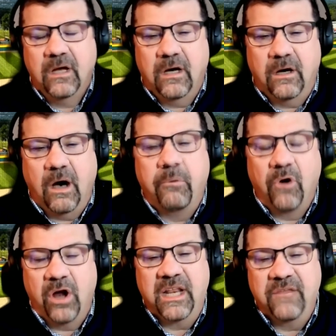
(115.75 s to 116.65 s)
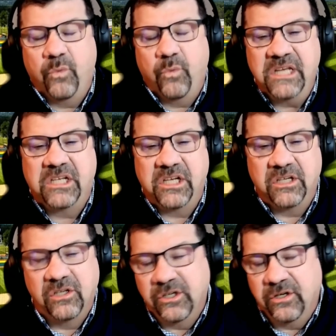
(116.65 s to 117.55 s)
a a broadleaf weed
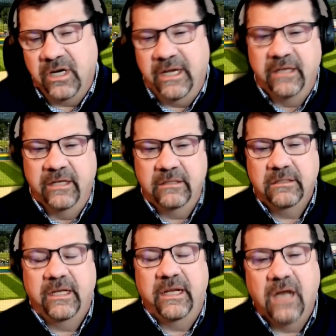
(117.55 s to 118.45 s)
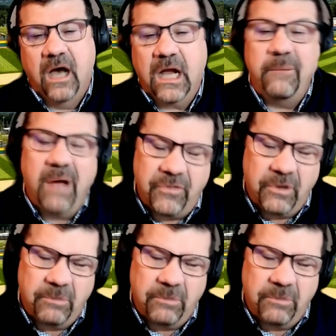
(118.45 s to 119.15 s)
killer and and knock them out.